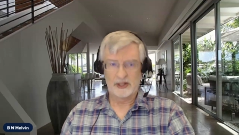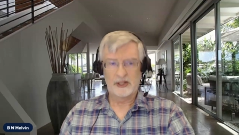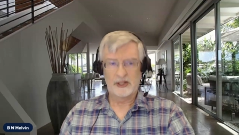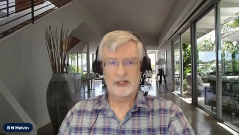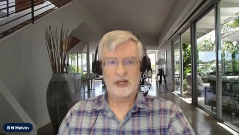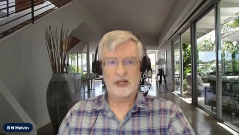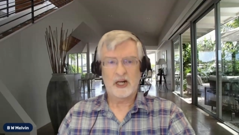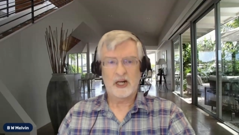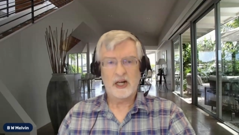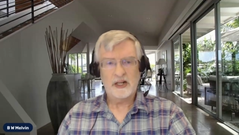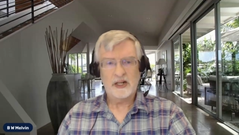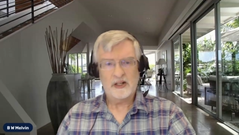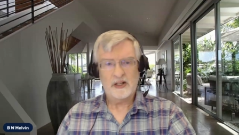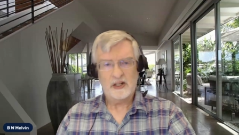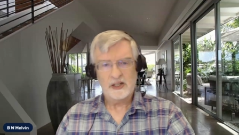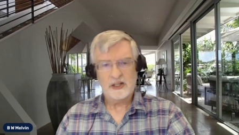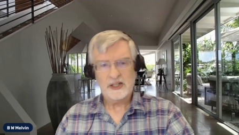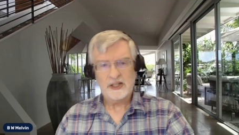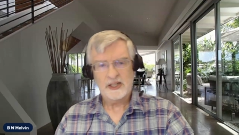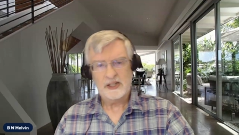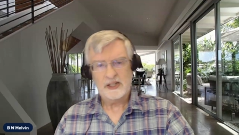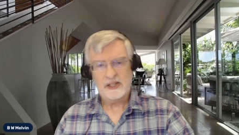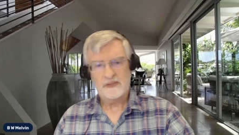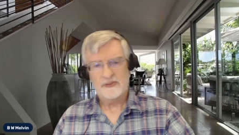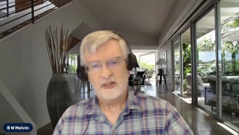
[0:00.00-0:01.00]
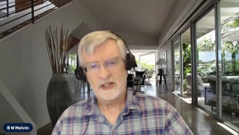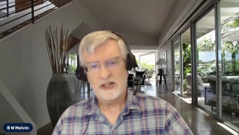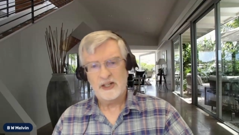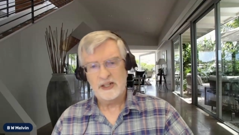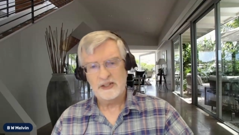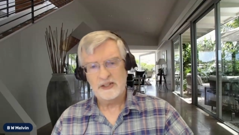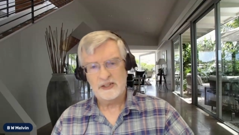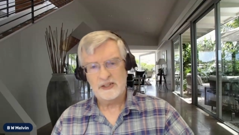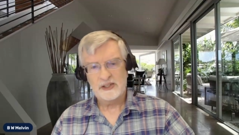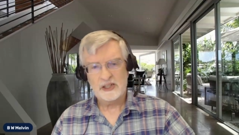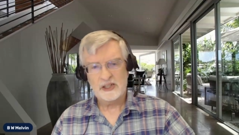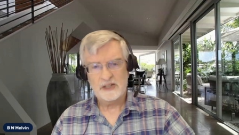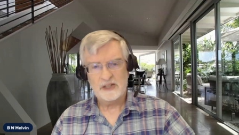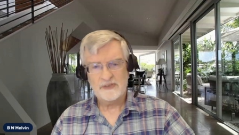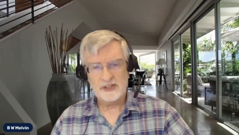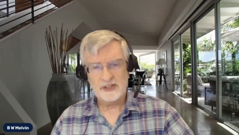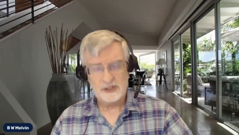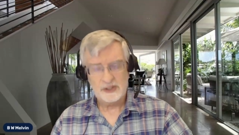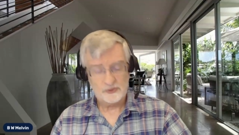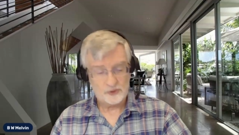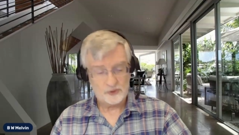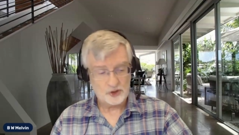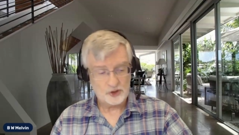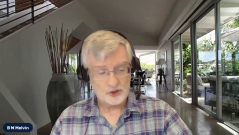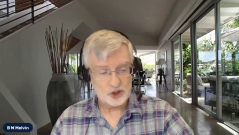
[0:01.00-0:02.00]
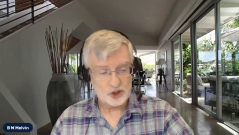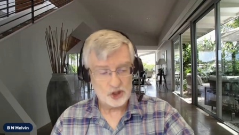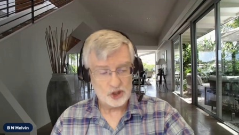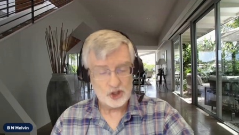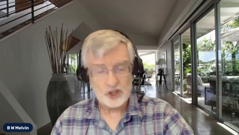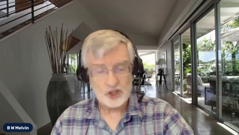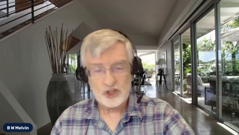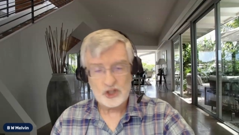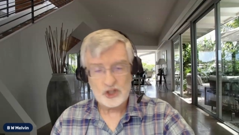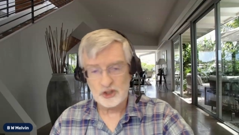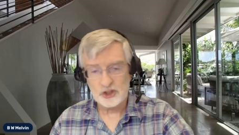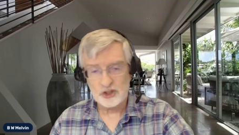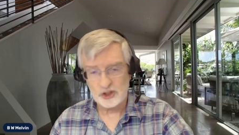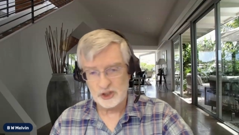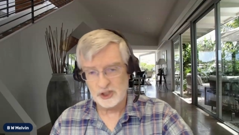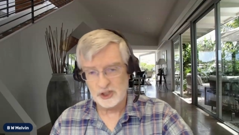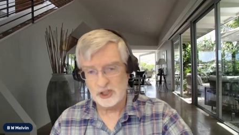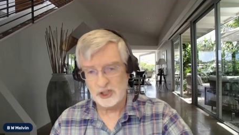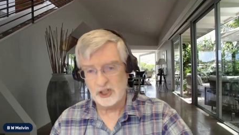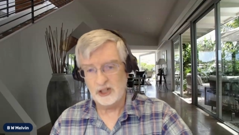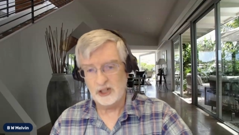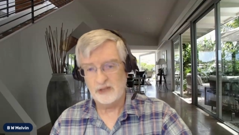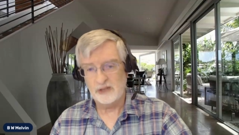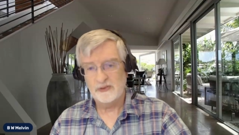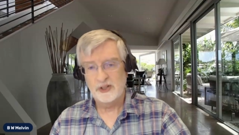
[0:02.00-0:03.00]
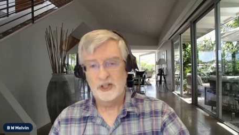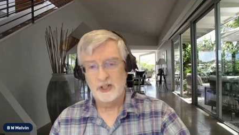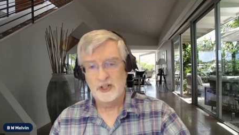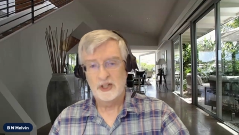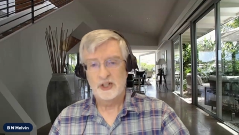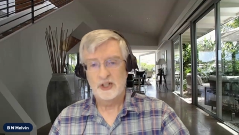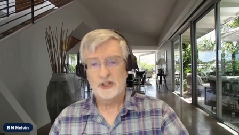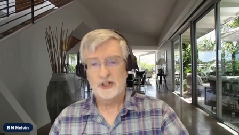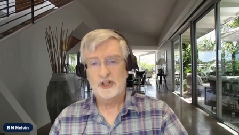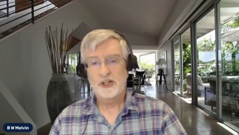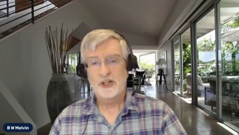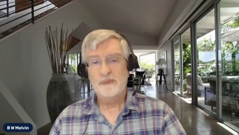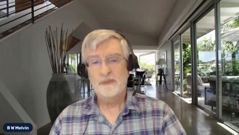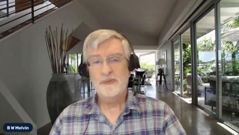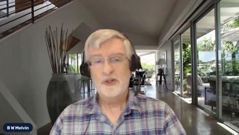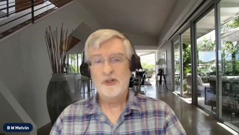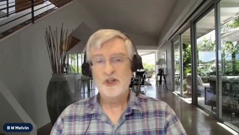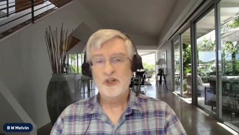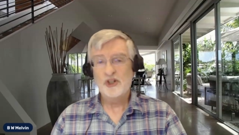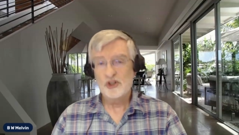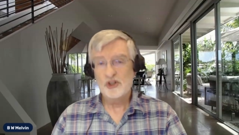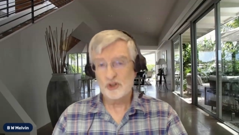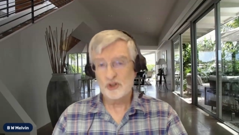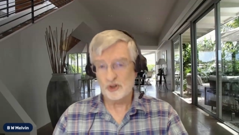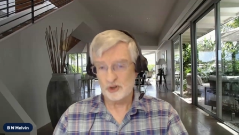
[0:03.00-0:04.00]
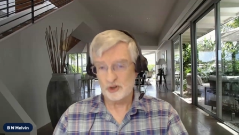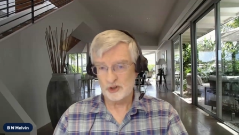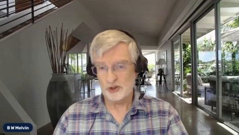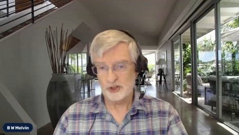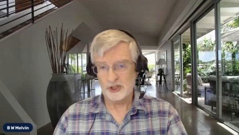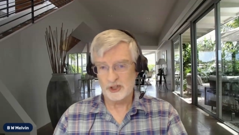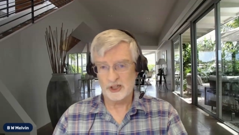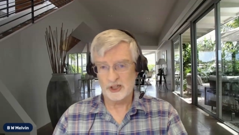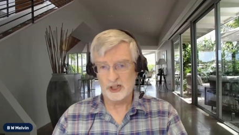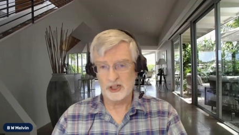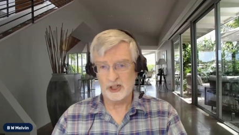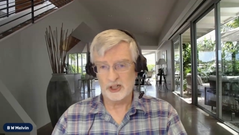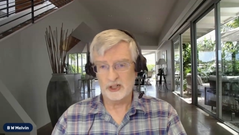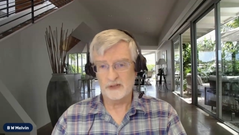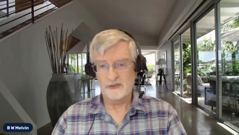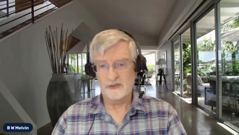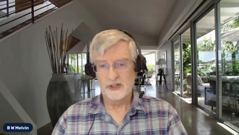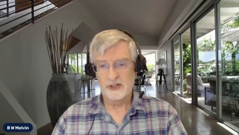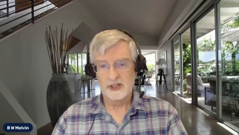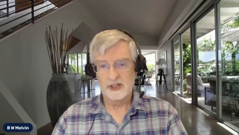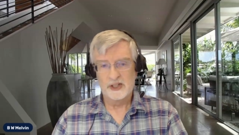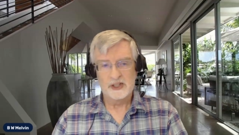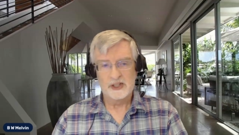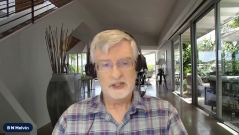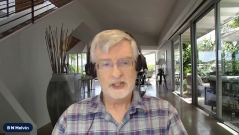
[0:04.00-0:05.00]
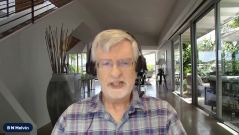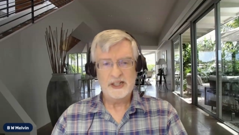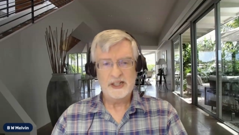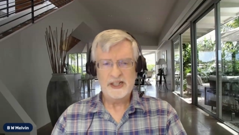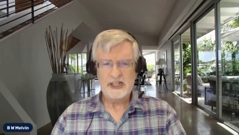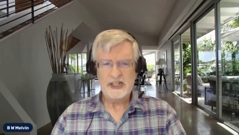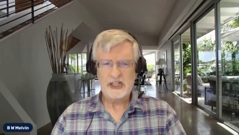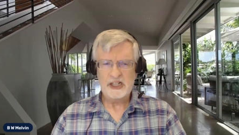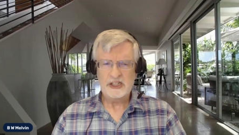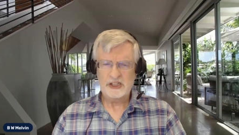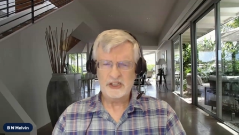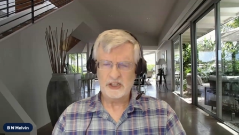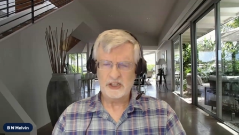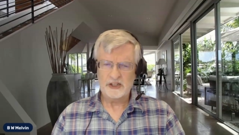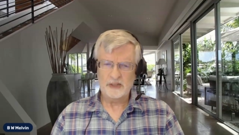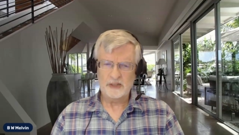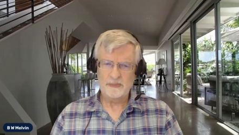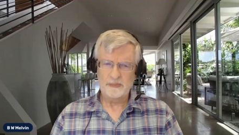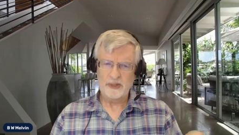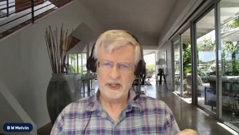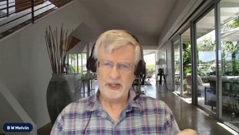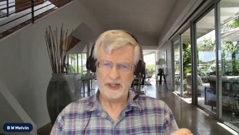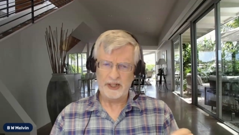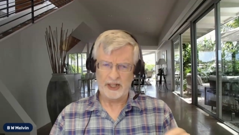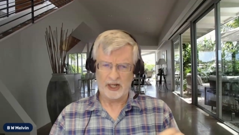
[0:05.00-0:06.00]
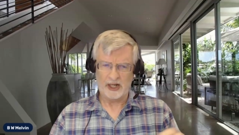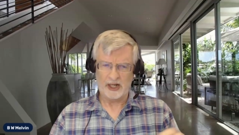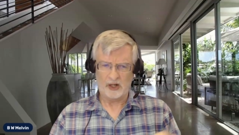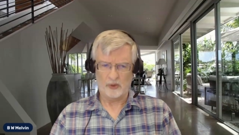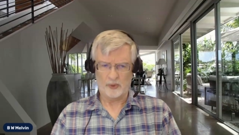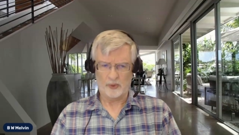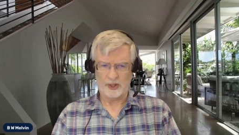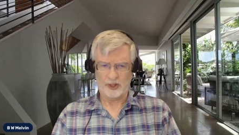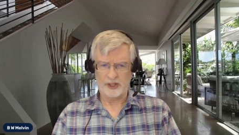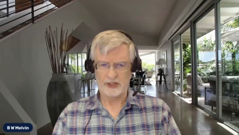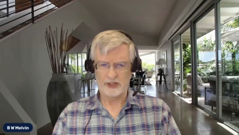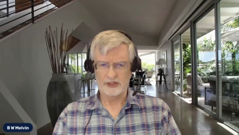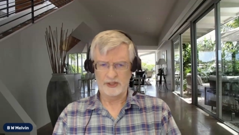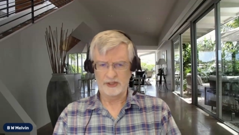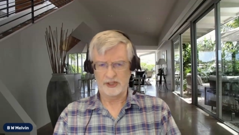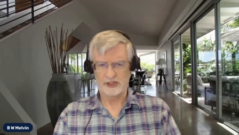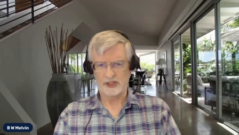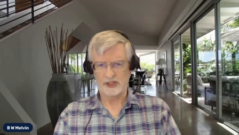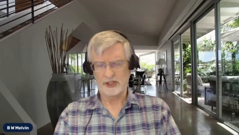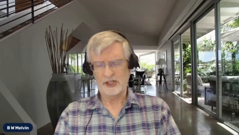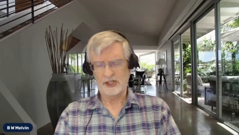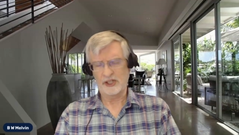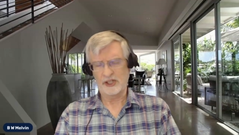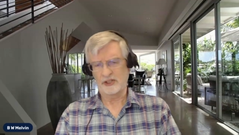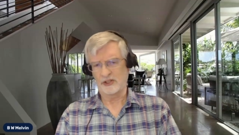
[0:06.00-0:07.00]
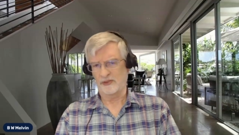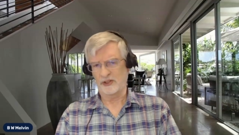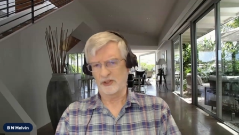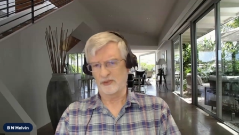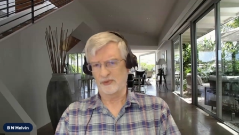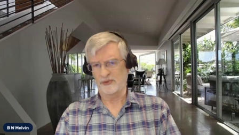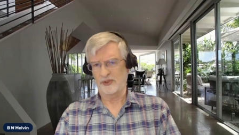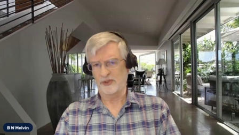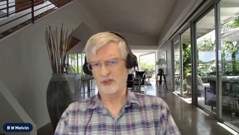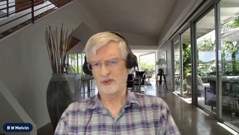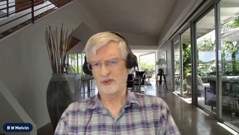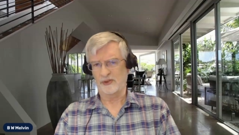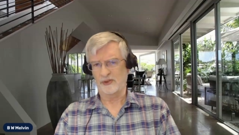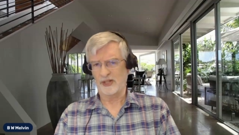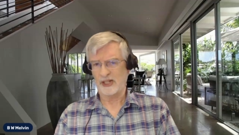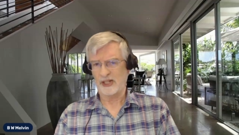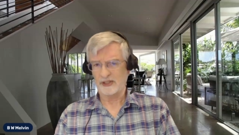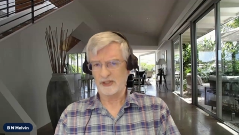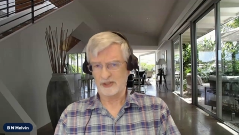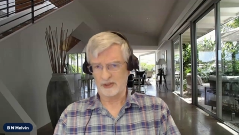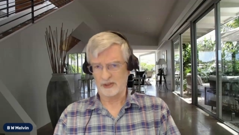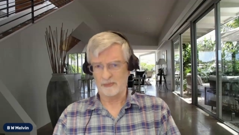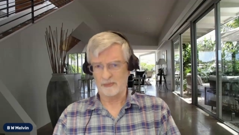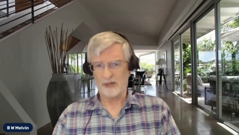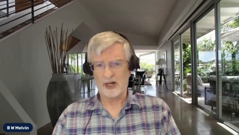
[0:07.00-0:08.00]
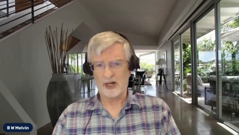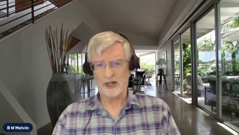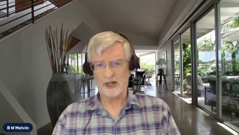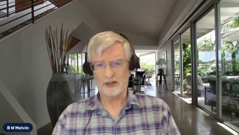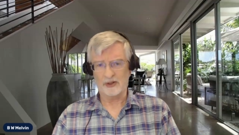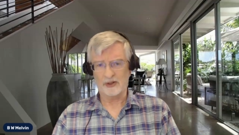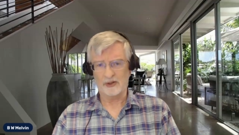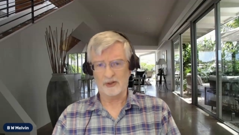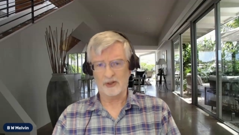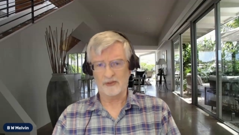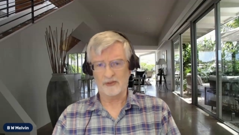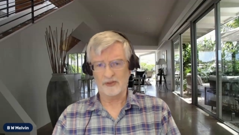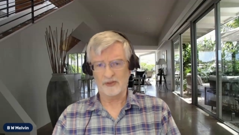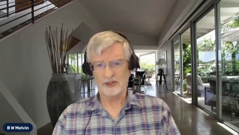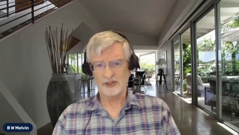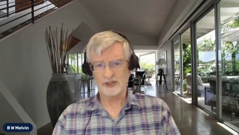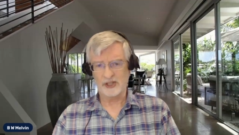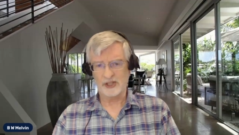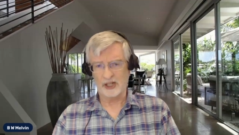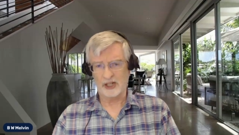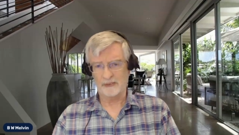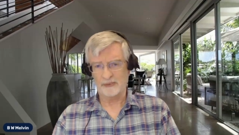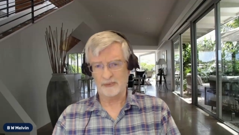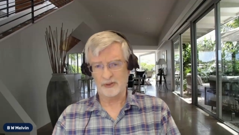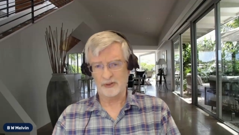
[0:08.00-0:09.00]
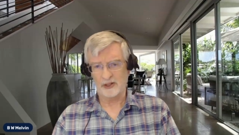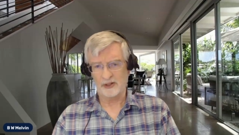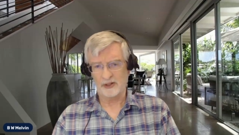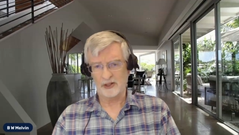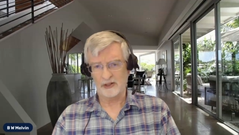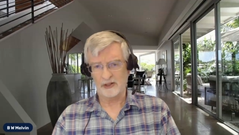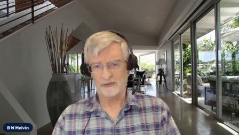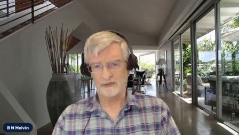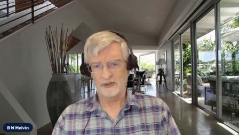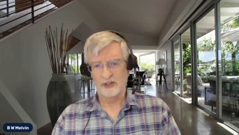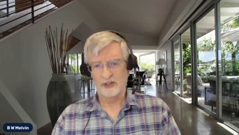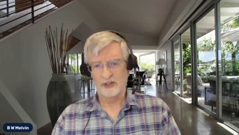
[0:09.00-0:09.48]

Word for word: The hierarchy defines love as fraternal love, communal love. The needs of the many outweighs the needs of the few. That's the motto of this type of love.